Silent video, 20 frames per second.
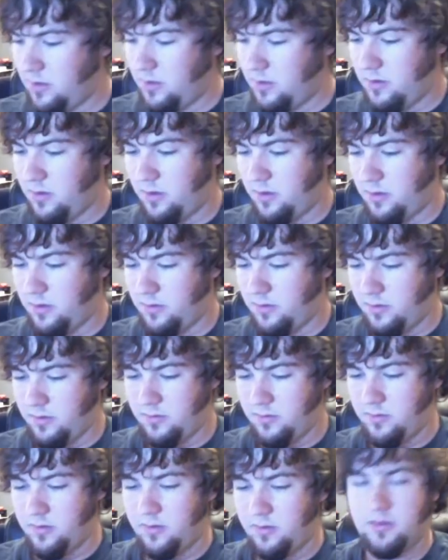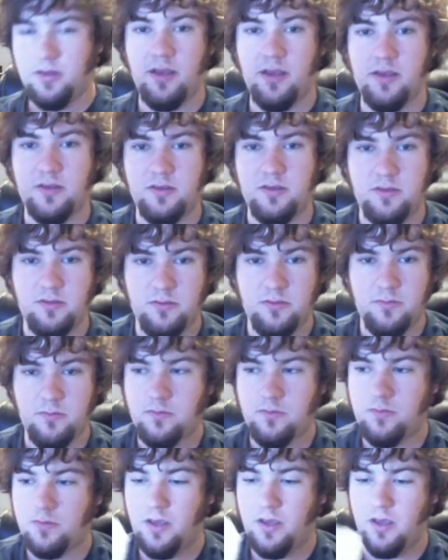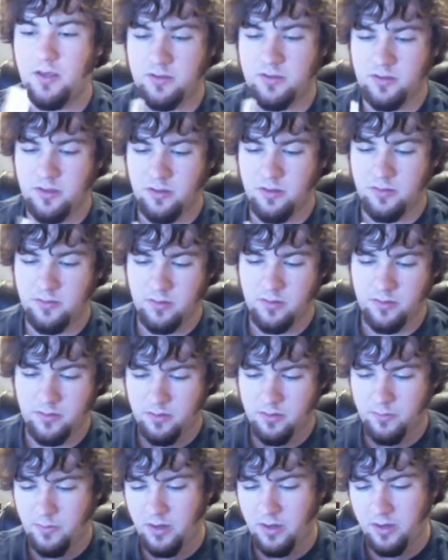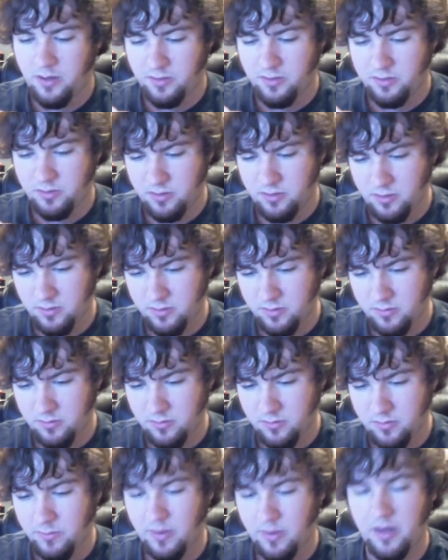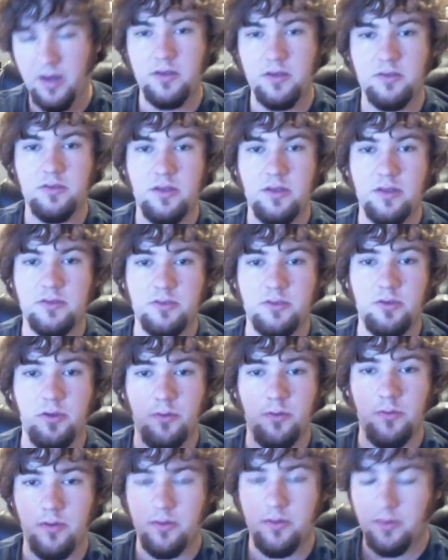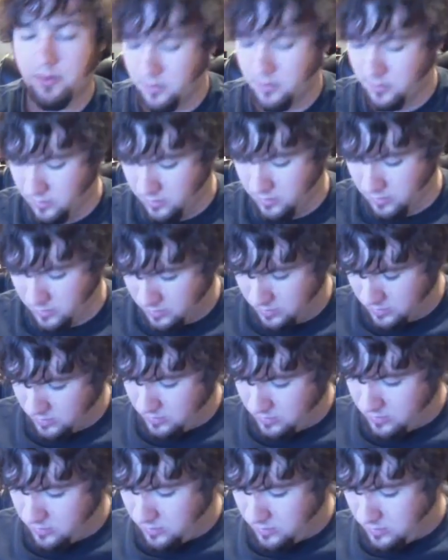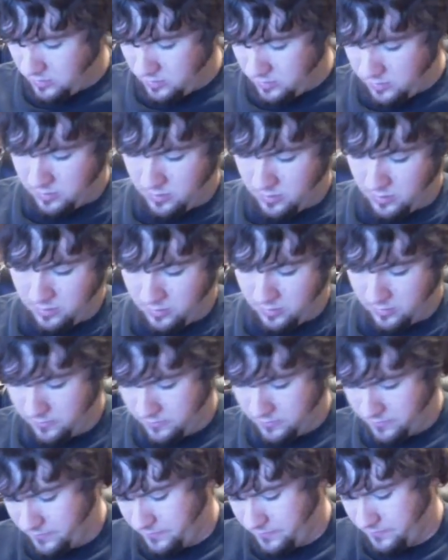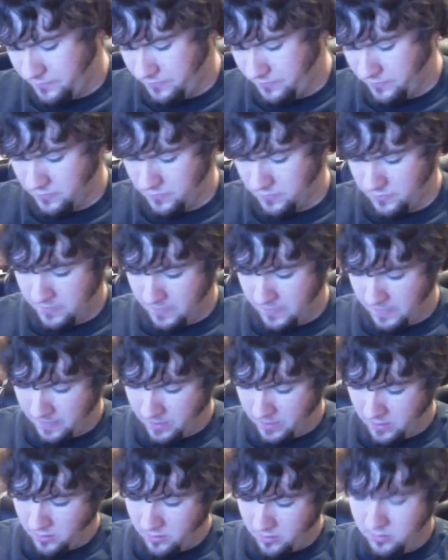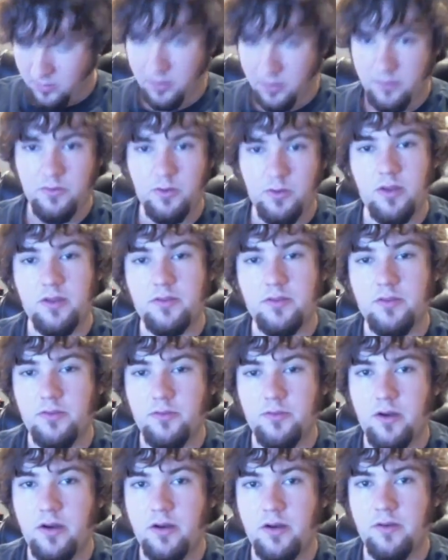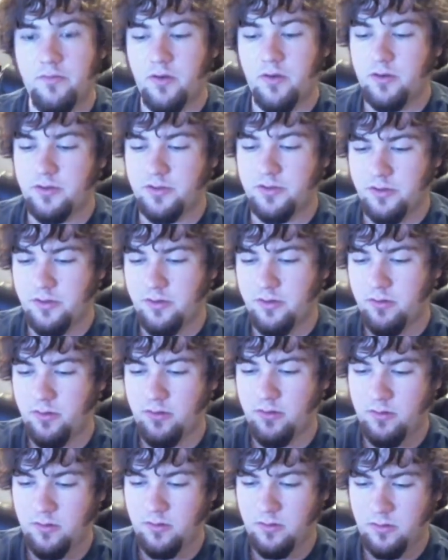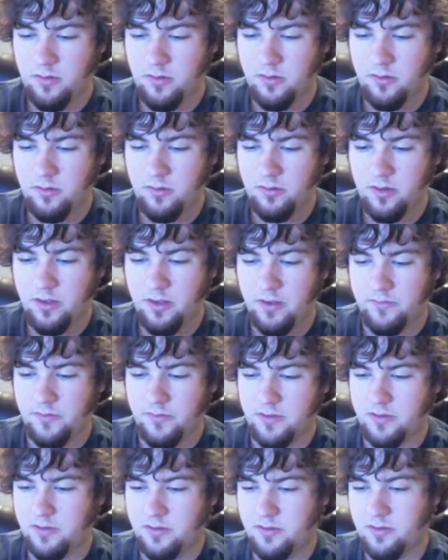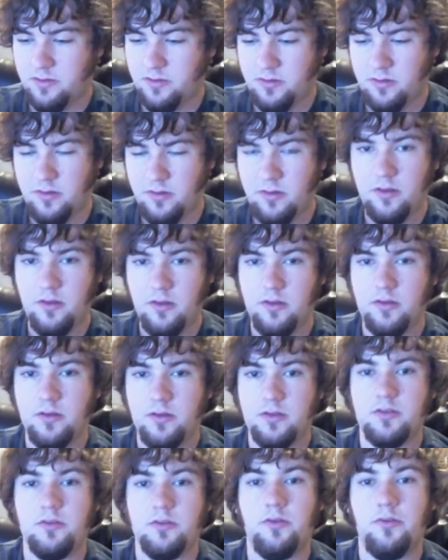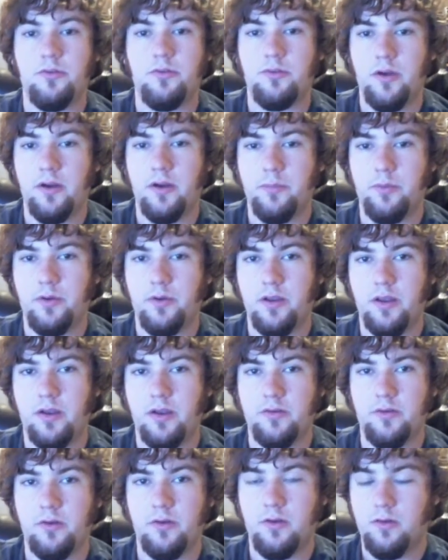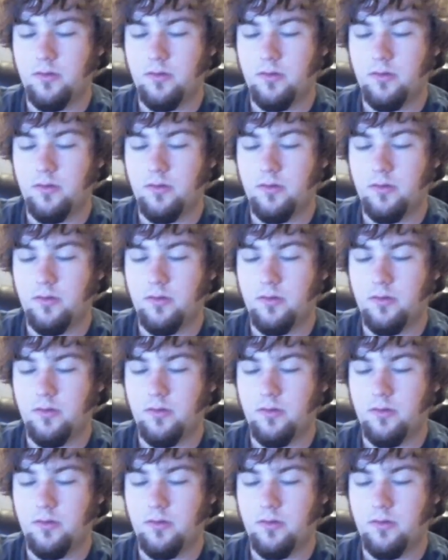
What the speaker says: a test casing. I think mine actually has two in there. And if you get the threaded version, you'll have this little thread protector,